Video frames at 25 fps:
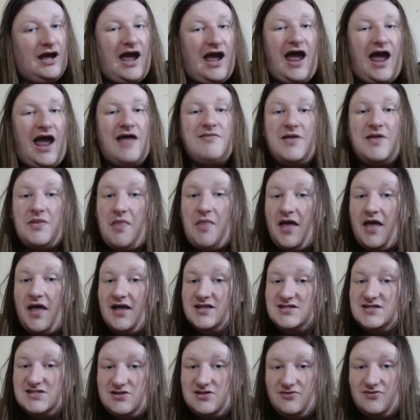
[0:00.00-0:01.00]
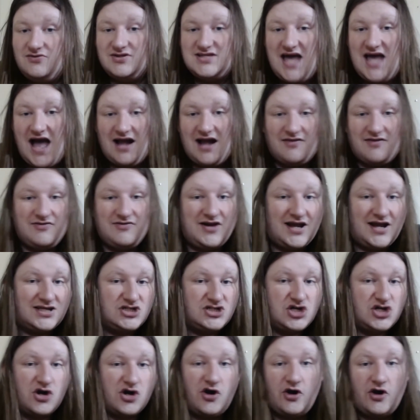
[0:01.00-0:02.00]
and then they can still attack the next
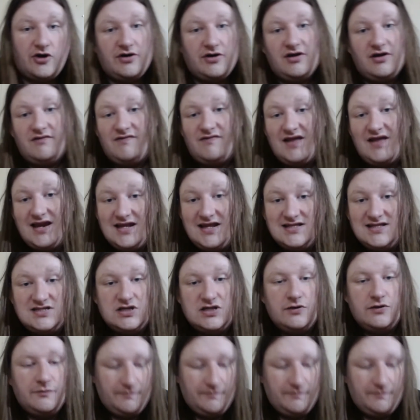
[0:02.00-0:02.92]
turn if they need to.